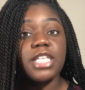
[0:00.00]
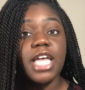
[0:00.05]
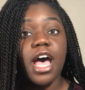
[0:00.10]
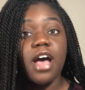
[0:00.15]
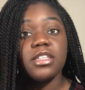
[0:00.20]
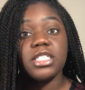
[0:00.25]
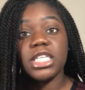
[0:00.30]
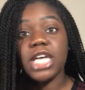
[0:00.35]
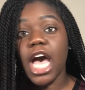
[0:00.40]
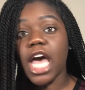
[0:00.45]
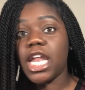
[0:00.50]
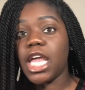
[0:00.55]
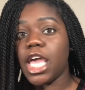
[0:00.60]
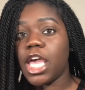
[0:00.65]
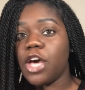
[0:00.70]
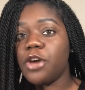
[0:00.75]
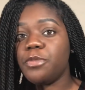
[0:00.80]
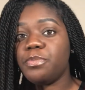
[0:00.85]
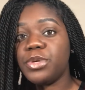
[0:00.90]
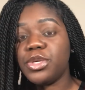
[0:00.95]
style to kind of
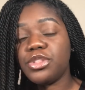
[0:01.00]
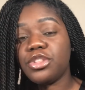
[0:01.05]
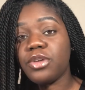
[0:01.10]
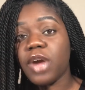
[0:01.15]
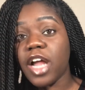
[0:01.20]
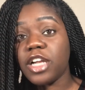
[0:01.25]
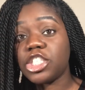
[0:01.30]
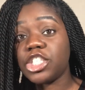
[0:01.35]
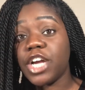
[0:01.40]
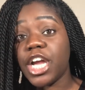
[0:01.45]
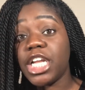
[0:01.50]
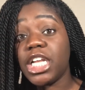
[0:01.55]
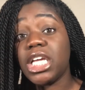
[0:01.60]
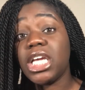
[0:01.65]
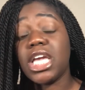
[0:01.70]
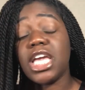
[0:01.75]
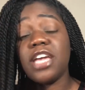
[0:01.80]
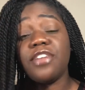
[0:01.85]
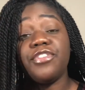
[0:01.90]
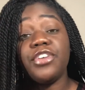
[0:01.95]
help you throughout
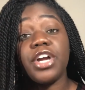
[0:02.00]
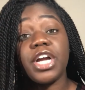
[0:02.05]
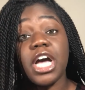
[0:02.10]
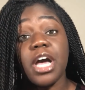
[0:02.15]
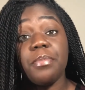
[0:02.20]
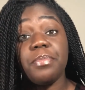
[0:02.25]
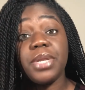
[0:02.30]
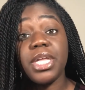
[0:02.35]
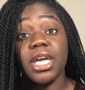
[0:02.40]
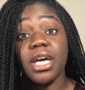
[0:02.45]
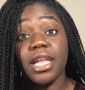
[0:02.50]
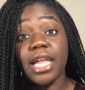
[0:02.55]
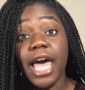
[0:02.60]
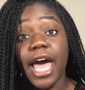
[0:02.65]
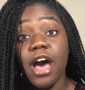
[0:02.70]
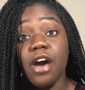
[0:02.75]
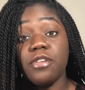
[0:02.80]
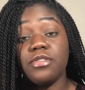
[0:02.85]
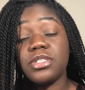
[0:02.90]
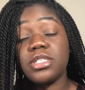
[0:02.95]
training if your company
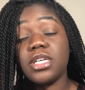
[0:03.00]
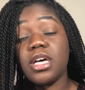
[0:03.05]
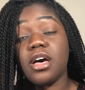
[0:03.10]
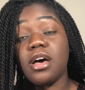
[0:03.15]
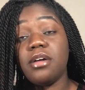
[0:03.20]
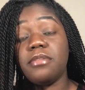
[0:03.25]
allows.